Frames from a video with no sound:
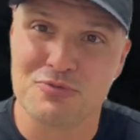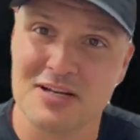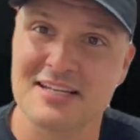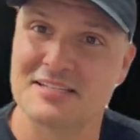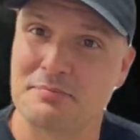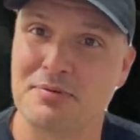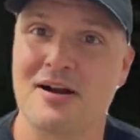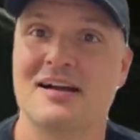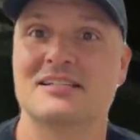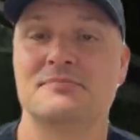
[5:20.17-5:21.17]
really
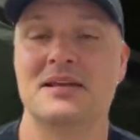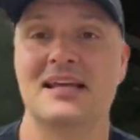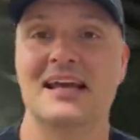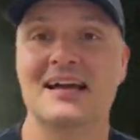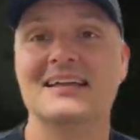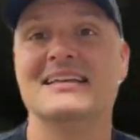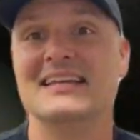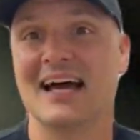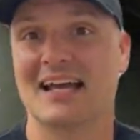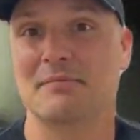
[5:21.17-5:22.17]
surprised me:
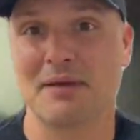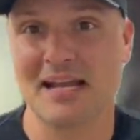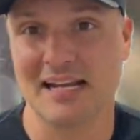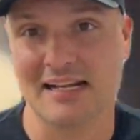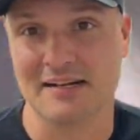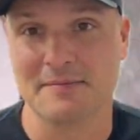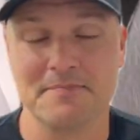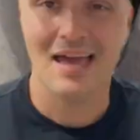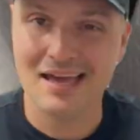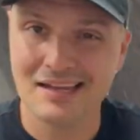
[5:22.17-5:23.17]
night painting.
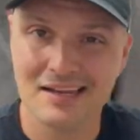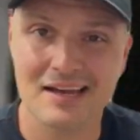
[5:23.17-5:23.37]
At